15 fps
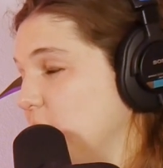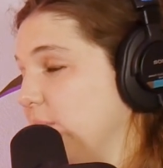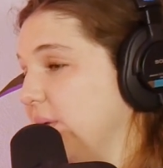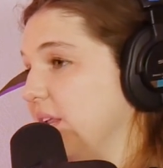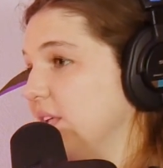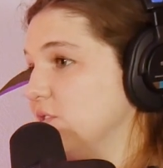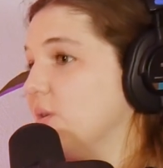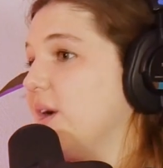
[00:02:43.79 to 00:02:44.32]

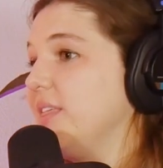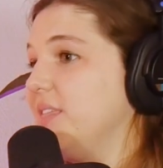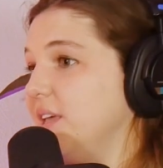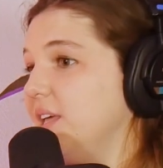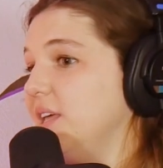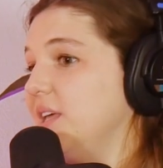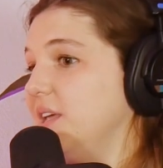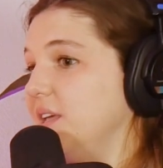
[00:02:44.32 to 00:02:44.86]
but so I
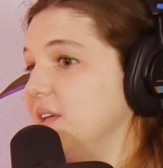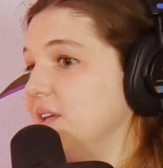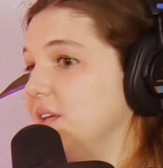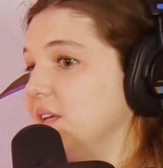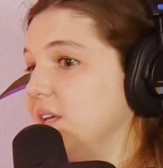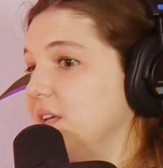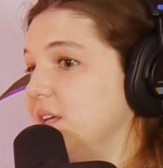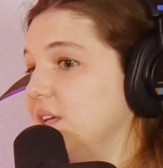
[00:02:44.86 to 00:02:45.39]
think he
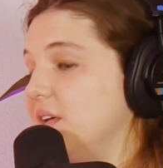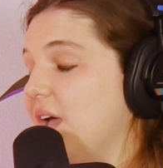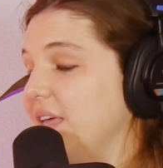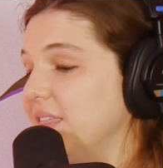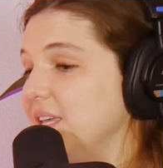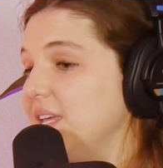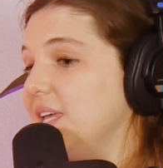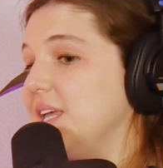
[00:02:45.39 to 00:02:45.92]

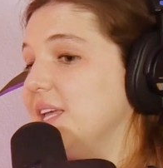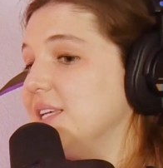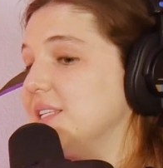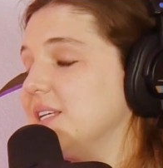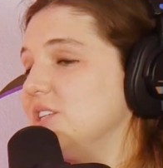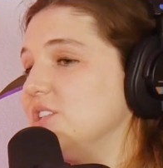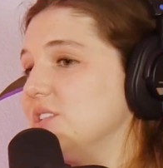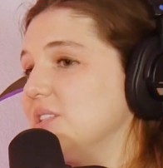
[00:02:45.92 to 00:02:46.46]
is.
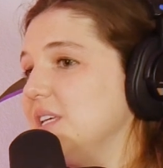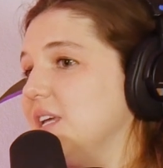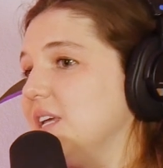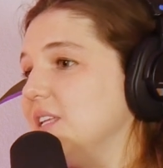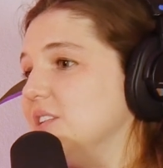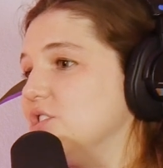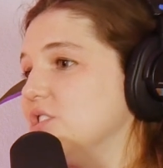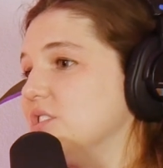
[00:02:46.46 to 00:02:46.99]
I just think
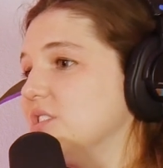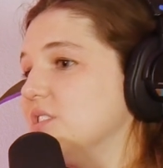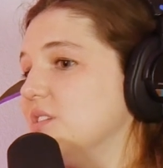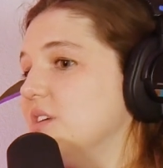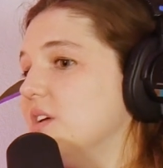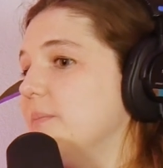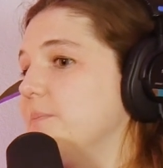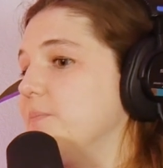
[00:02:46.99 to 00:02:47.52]
it's just
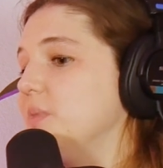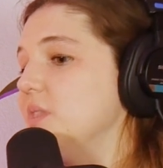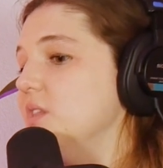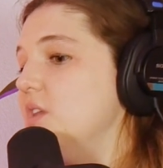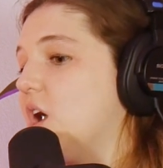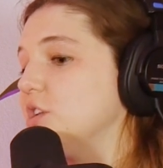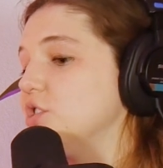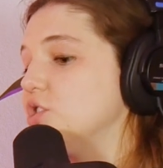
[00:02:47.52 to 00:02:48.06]
not